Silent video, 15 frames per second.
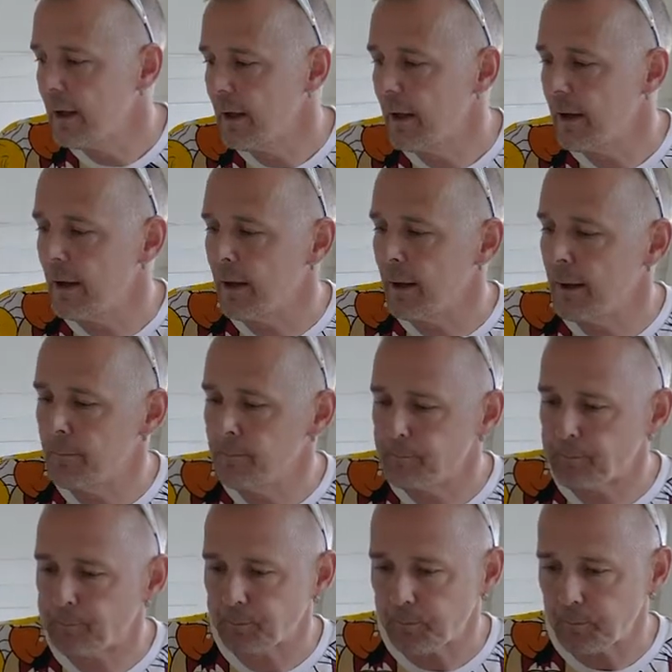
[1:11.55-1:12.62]

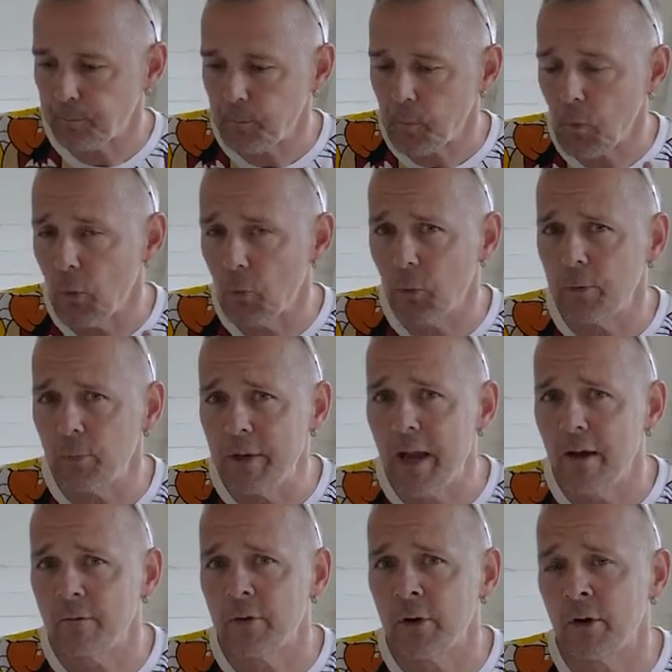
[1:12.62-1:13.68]
What we
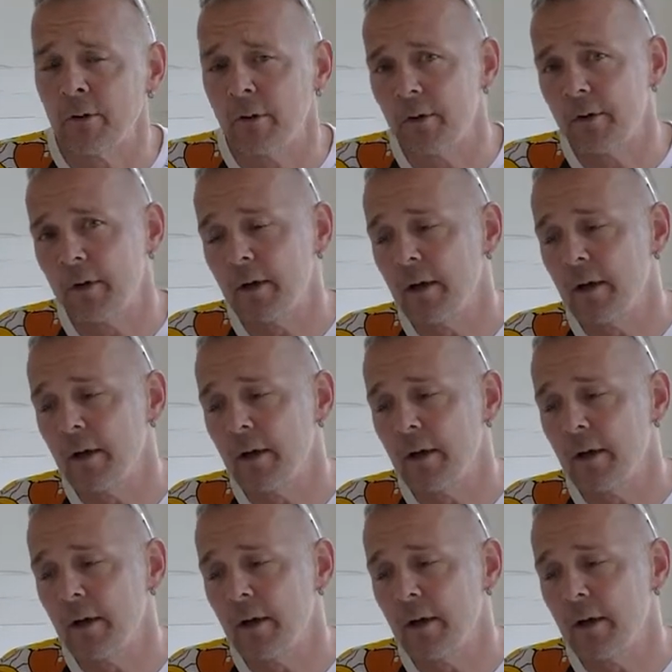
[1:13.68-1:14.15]
have done